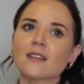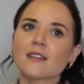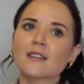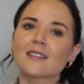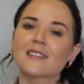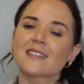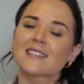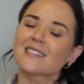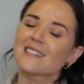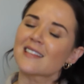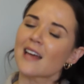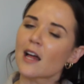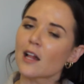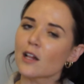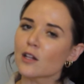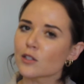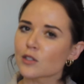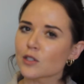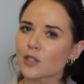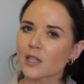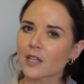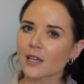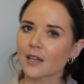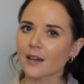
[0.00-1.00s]
sell
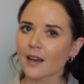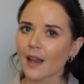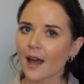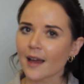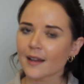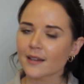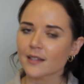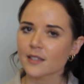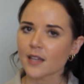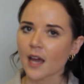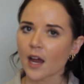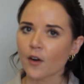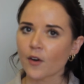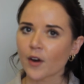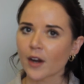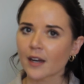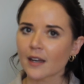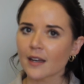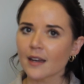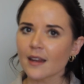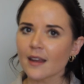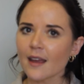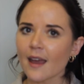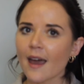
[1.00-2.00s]
to the client
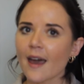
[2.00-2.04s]
directly